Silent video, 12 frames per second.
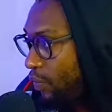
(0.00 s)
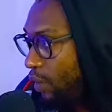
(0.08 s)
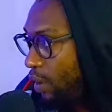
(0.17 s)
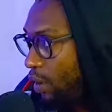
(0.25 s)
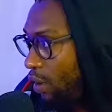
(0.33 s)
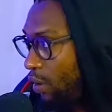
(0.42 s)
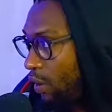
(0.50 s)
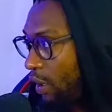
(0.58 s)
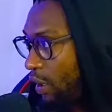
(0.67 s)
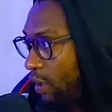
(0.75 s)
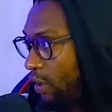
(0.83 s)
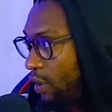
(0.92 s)

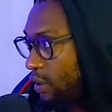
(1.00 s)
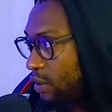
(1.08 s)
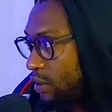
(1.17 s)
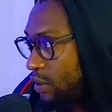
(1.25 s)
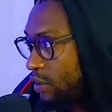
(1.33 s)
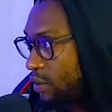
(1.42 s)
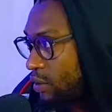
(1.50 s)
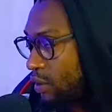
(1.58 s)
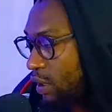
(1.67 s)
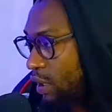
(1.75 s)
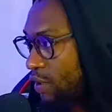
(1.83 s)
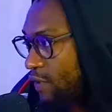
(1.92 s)
Okay, in
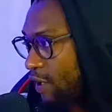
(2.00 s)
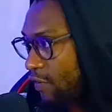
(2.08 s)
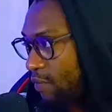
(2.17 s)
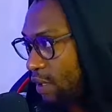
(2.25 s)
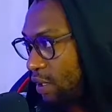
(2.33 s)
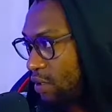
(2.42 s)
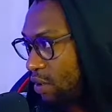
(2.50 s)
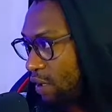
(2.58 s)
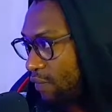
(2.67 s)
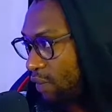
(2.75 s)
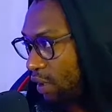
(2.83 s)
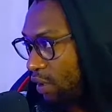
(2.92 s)
the next 5 minutes, I'll have to end the